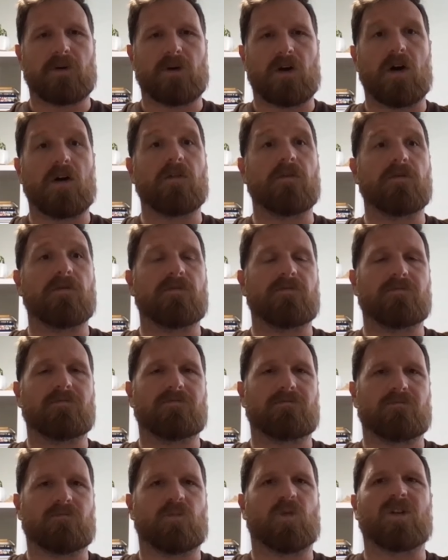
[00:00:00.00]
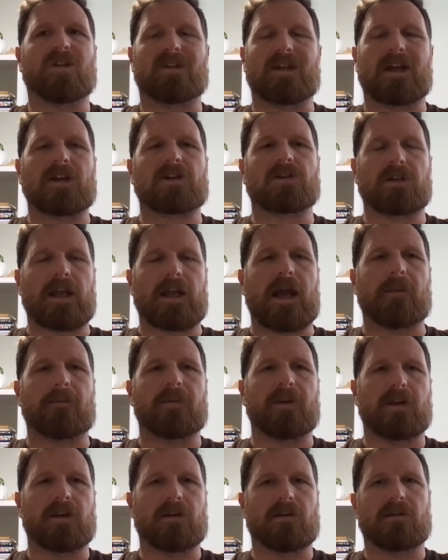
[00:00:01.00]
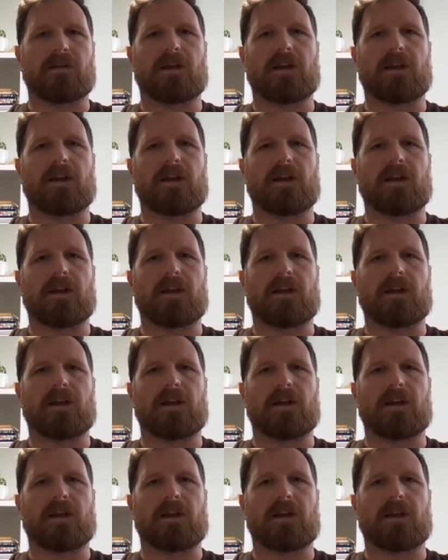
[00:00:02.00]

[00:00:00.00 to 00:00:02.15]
of what's actually happening,